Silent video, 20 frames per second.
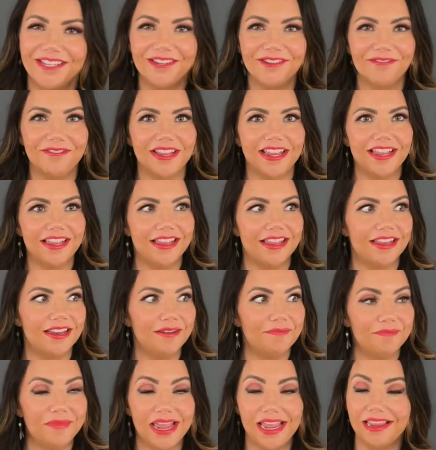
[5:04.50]
you
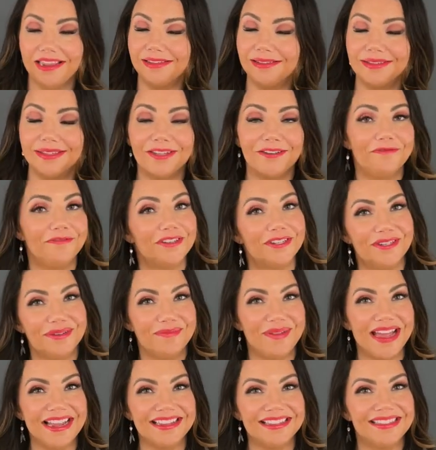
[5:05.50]
in May's Invision
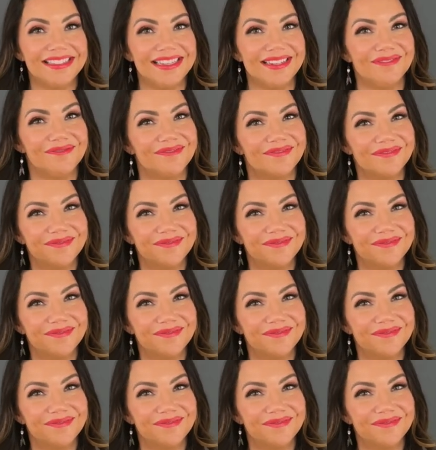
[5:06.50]
Magazine.